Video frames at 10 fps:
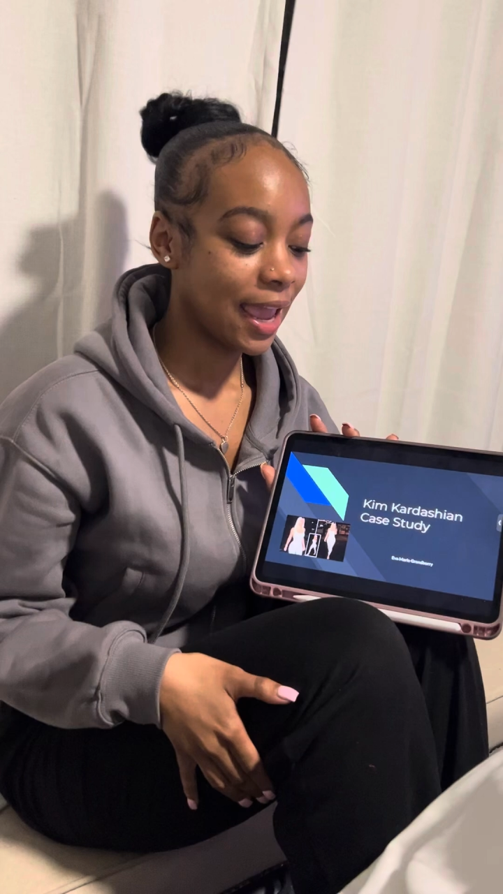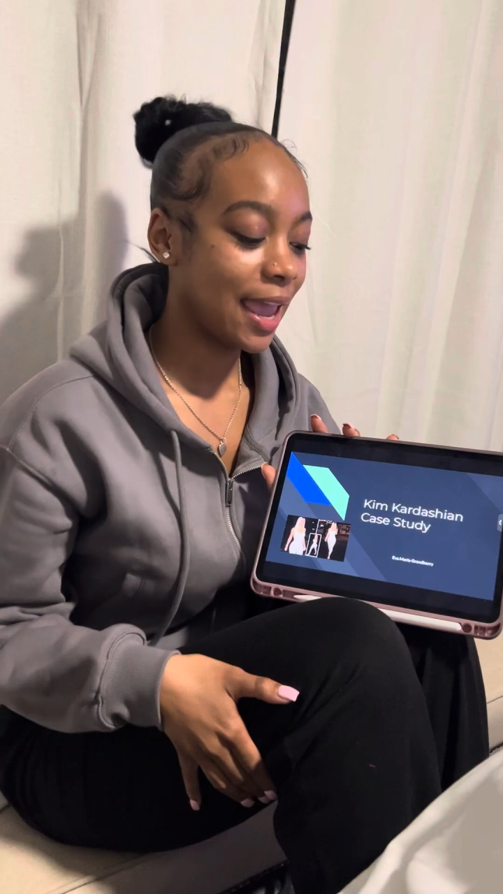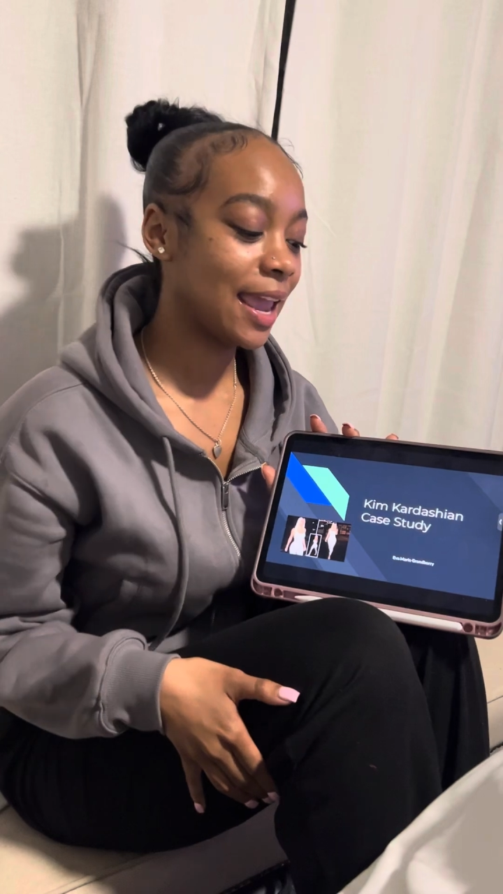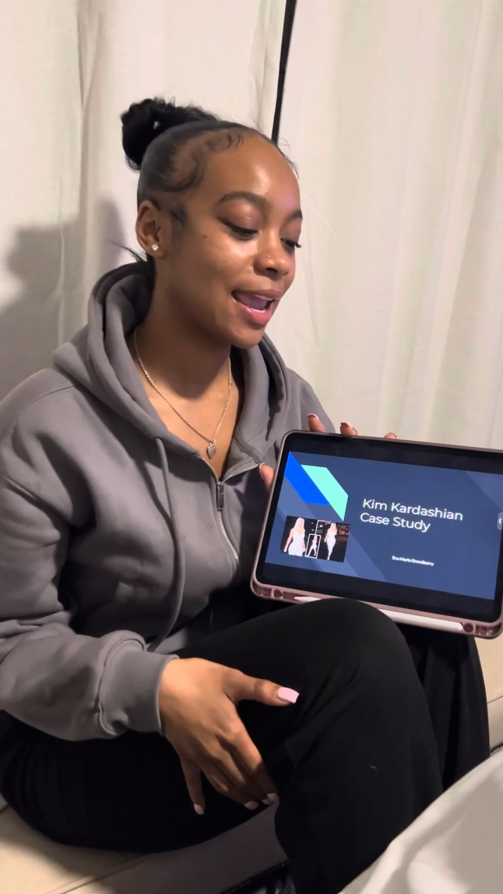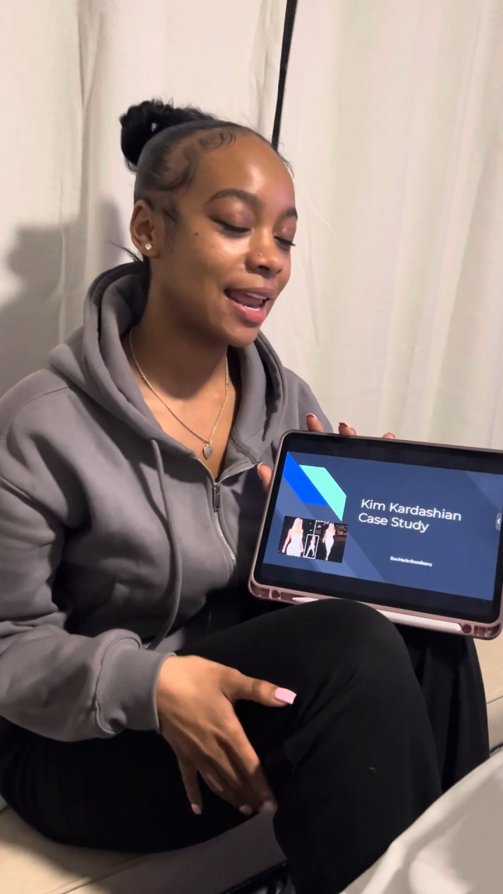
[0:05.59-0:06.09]

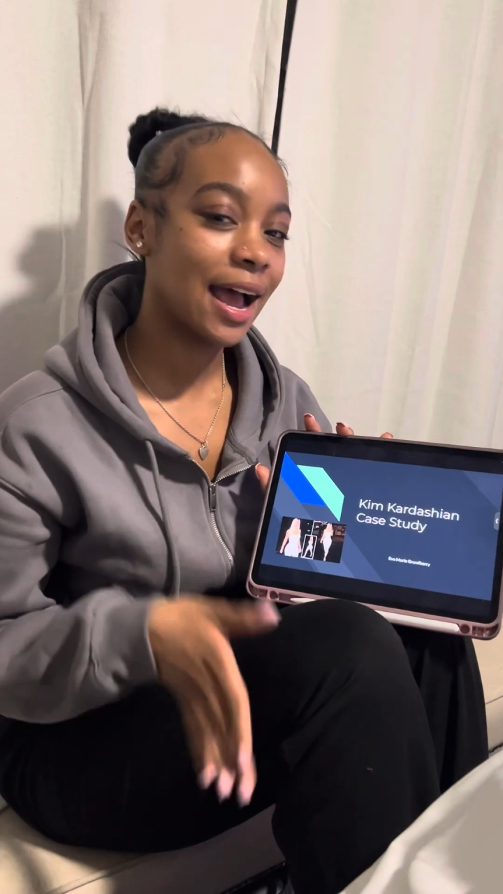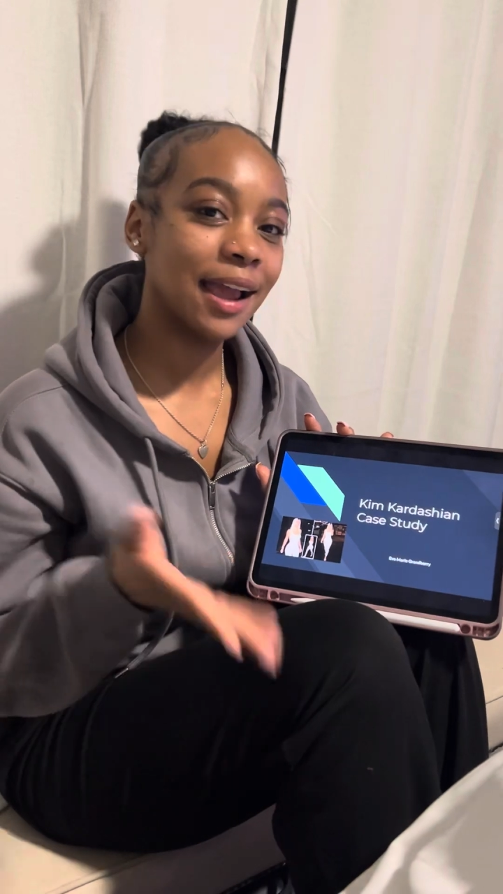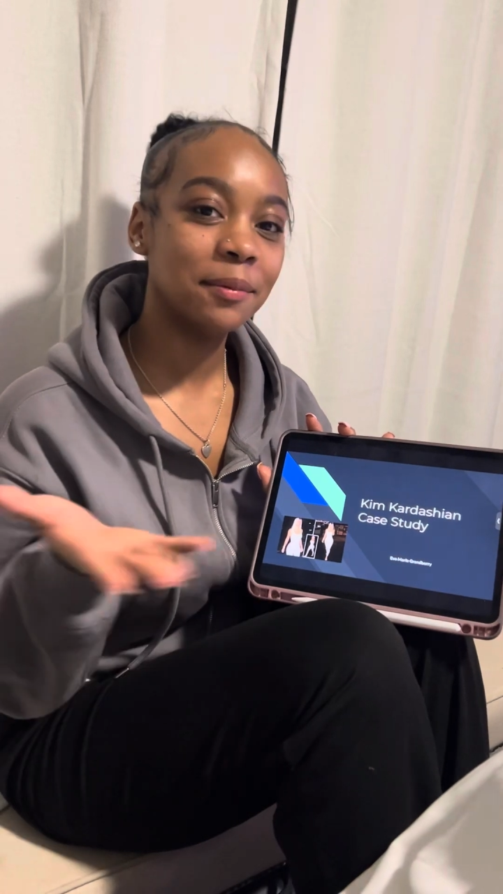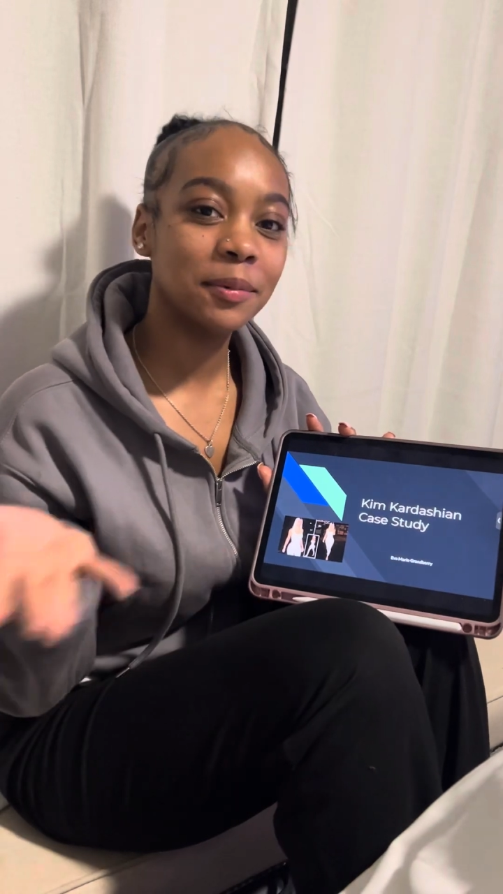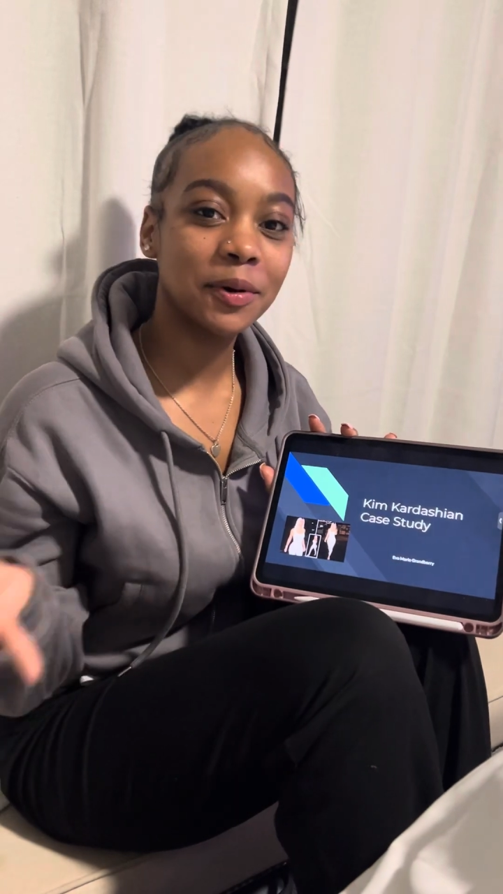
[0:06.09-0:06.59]
and I
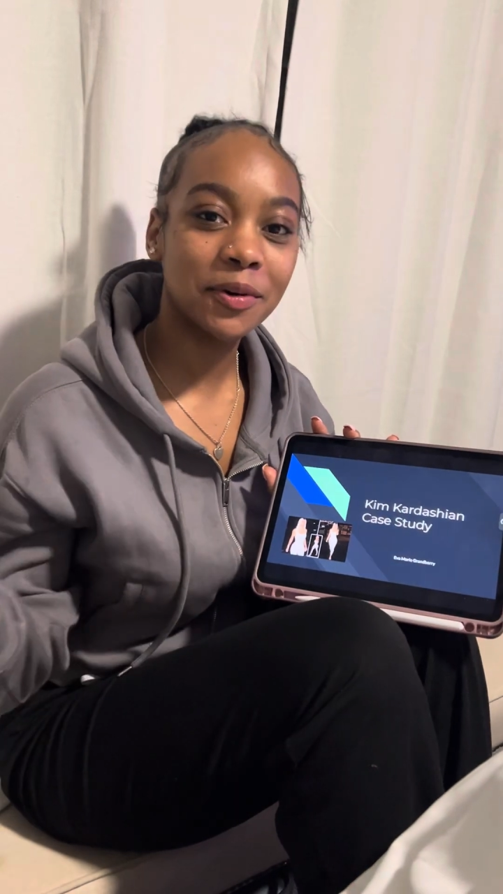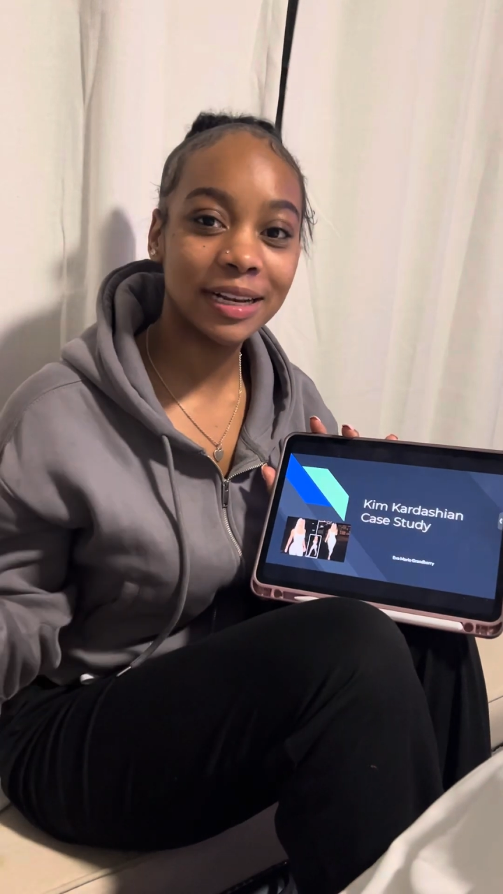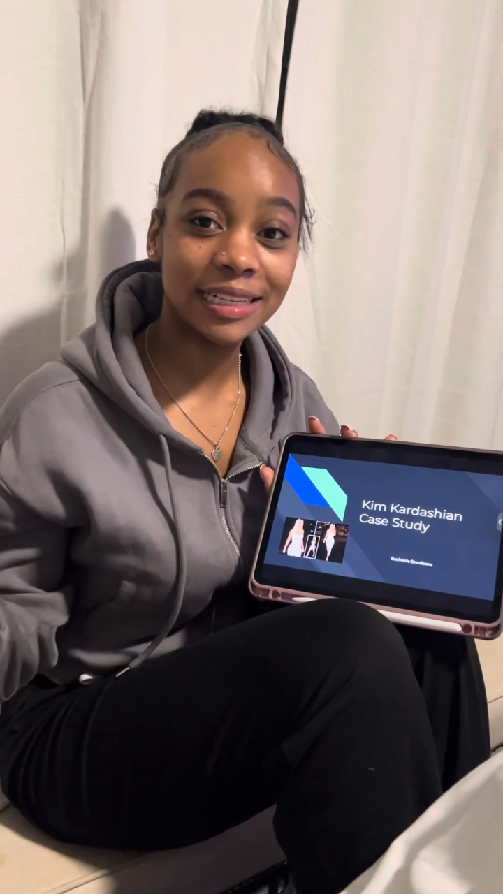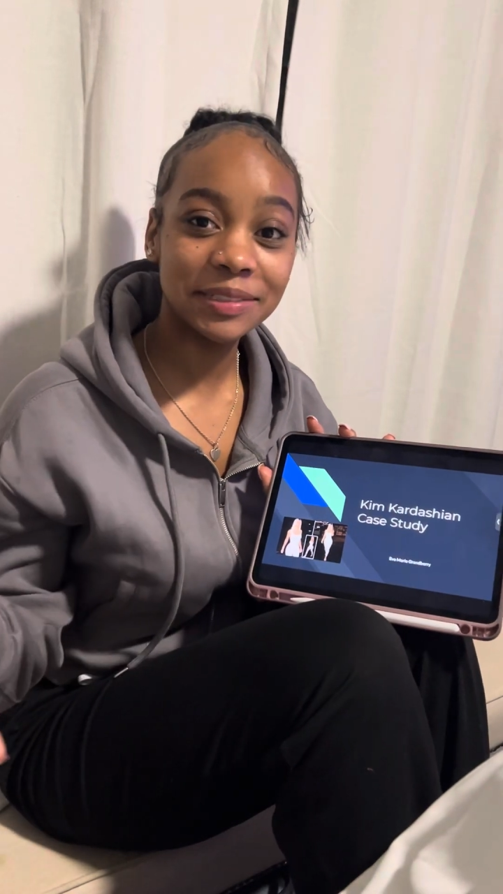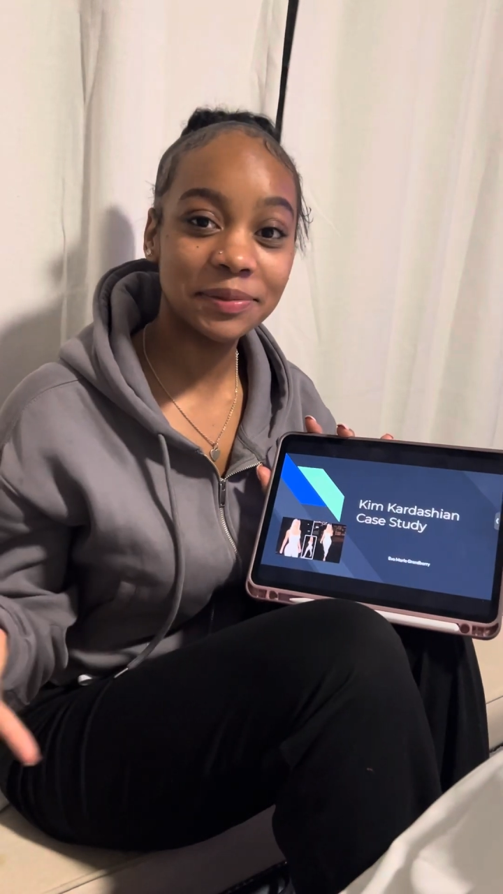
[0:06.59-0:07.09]
am
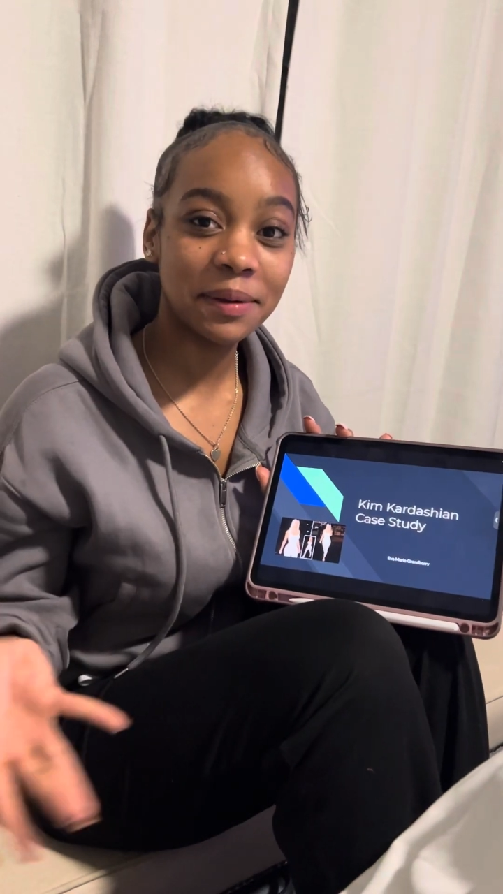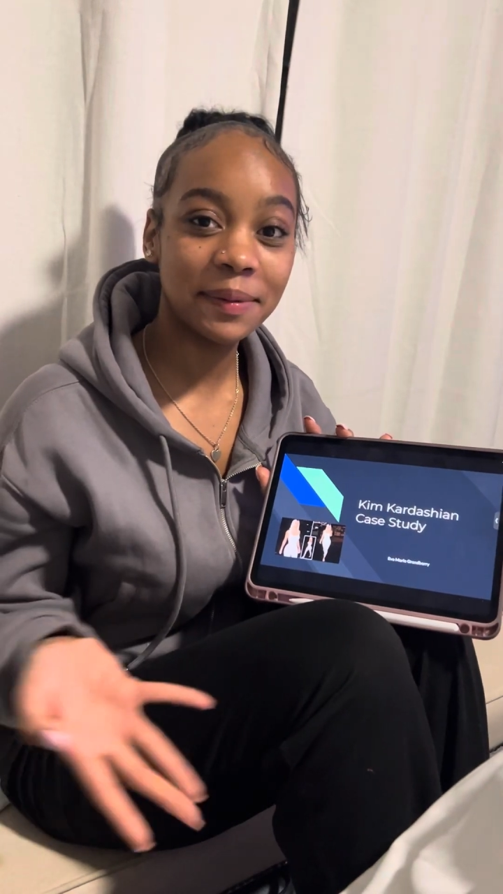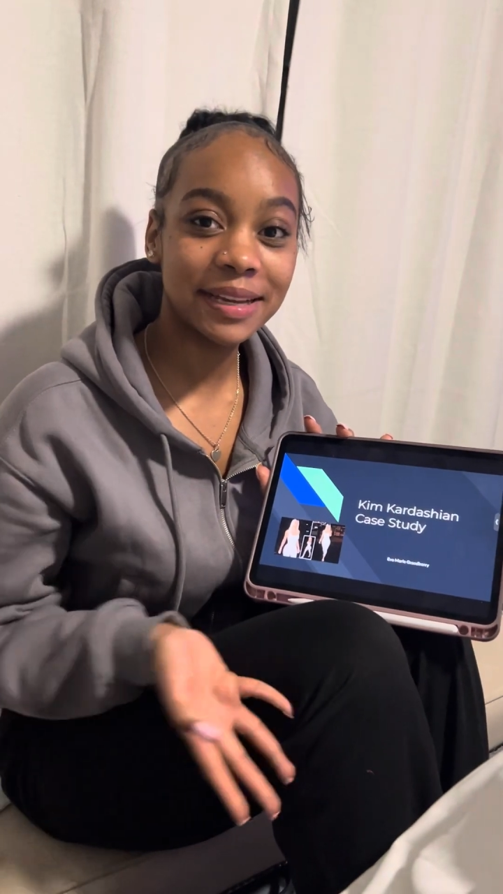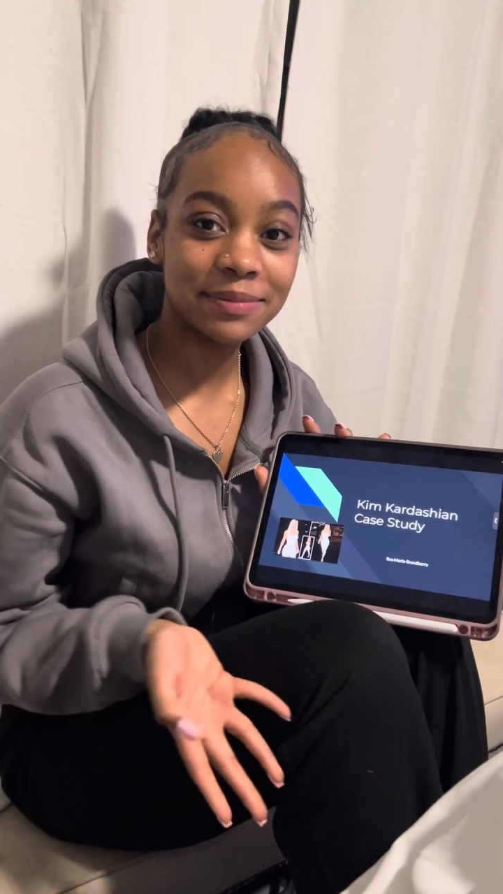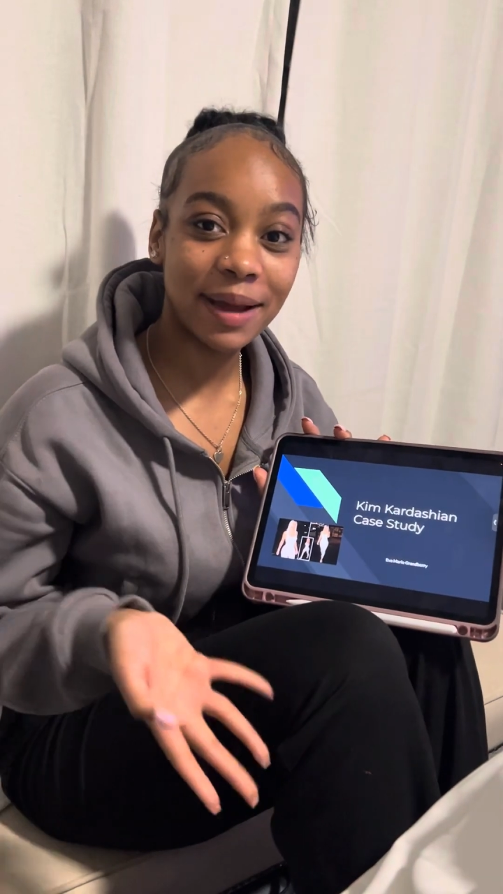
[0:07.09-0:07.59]
recording this way
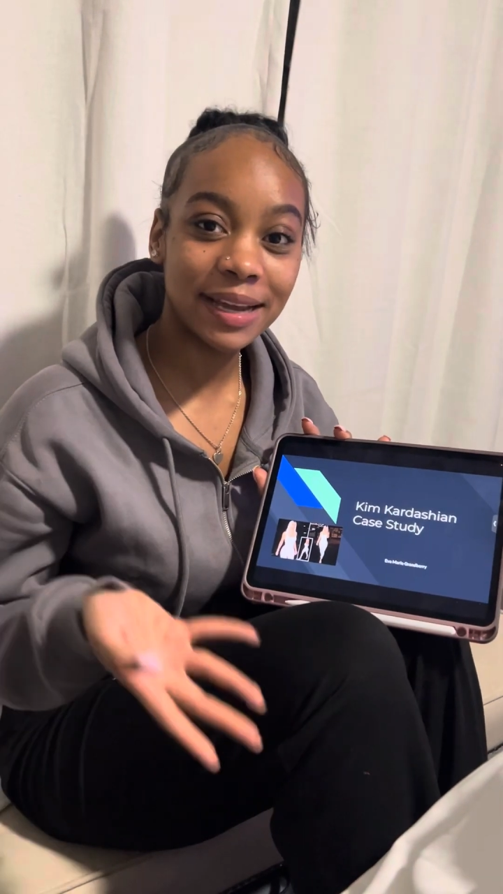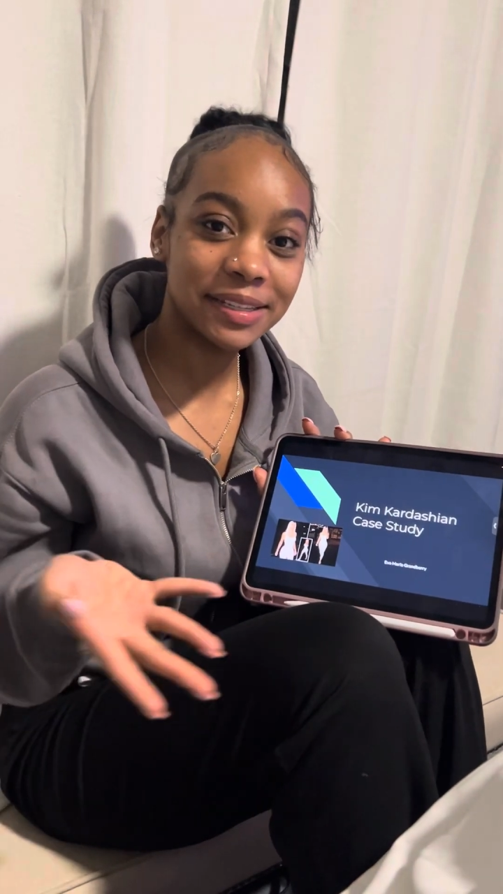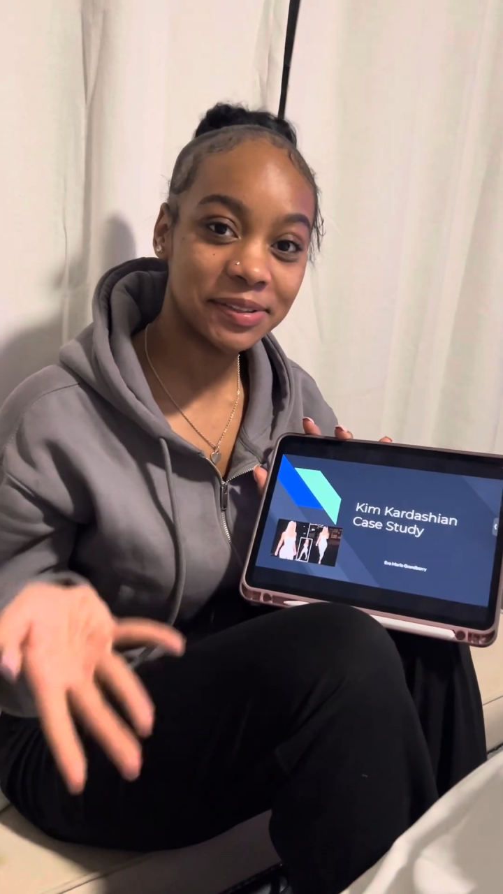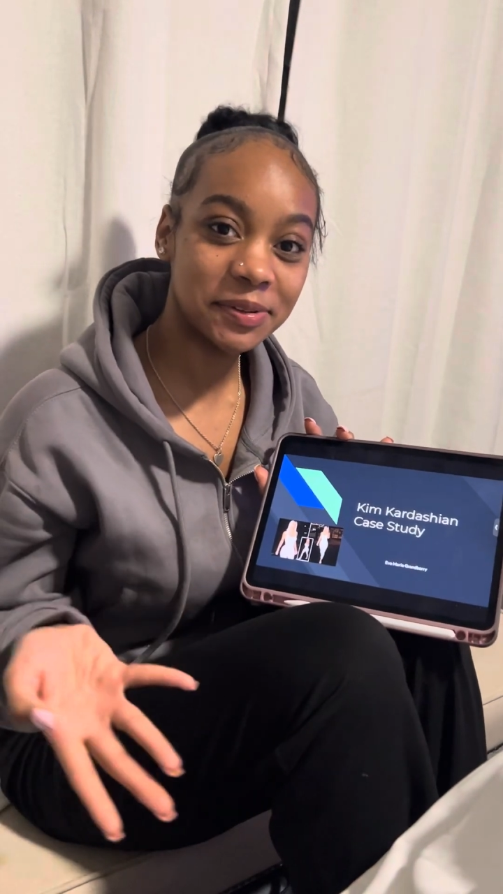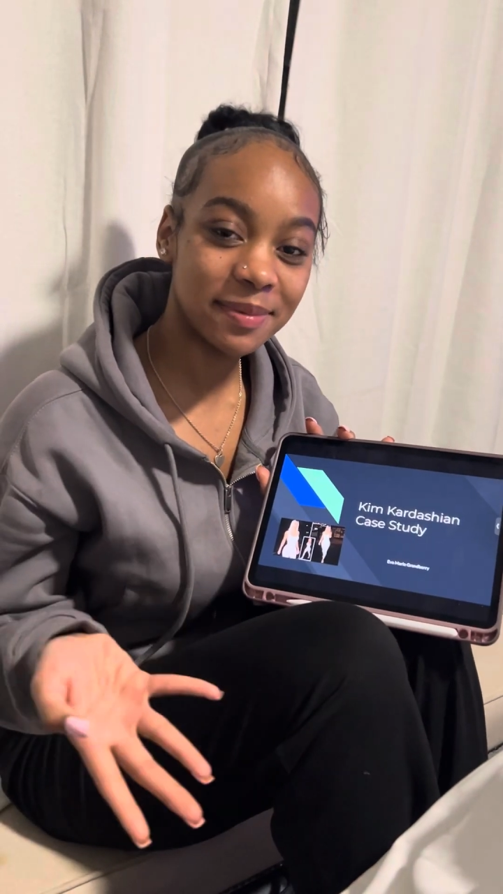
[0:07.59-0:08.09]
because my Zoom